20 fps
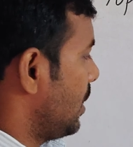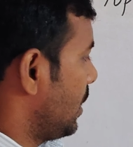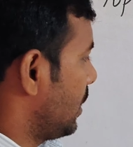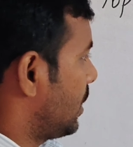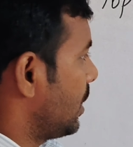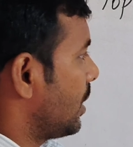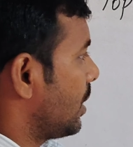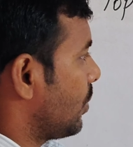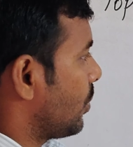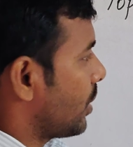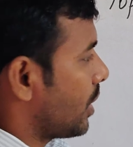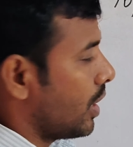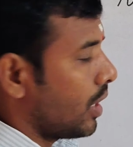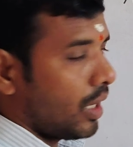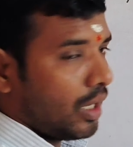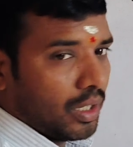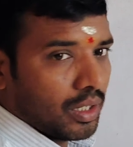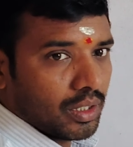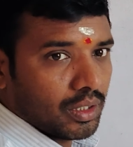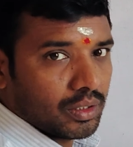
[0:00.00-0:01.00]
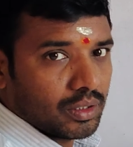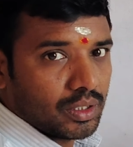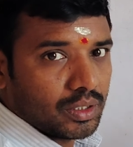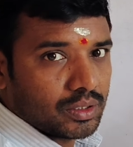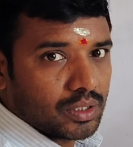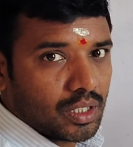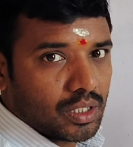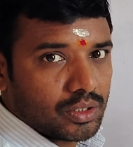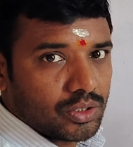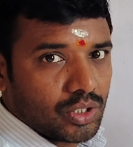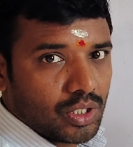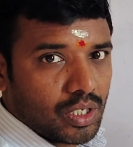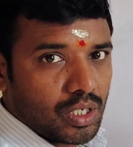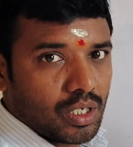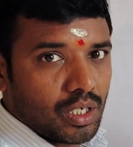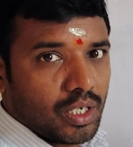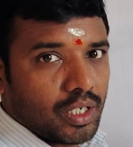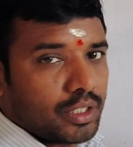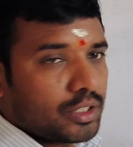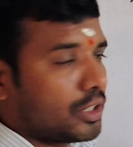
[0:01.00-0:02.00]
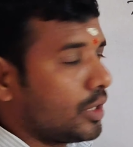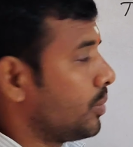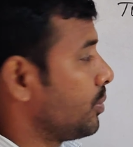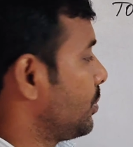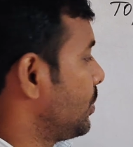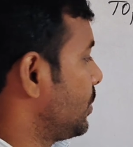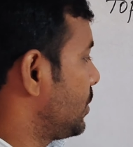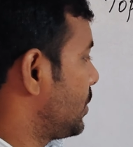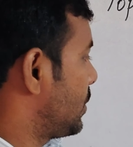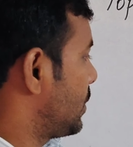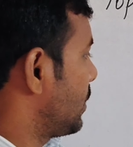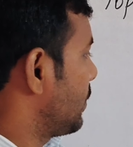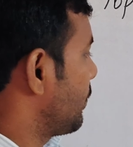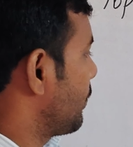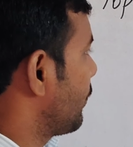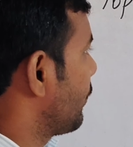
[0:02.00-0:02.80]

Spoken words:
I think okay na? These are general examples.